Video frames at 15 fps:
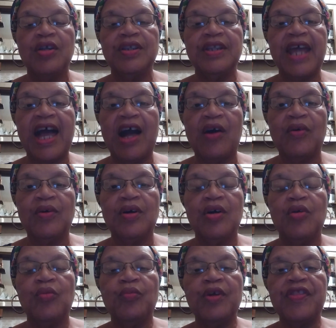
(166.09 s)
Now,
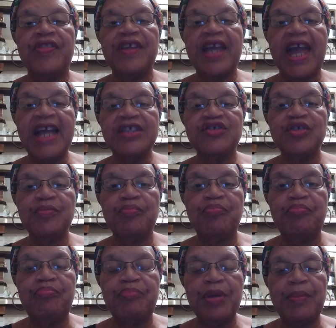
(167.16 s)
with the
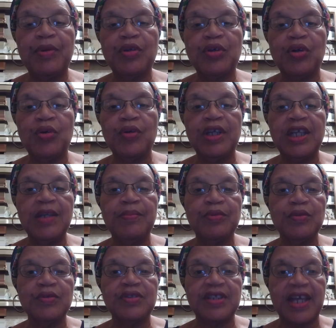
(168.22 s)
ancient biblical
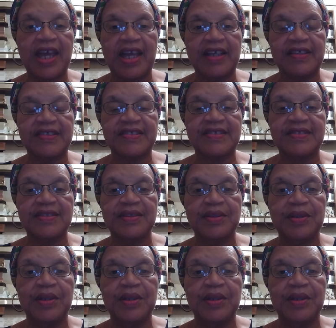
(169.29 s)
Hebrew text,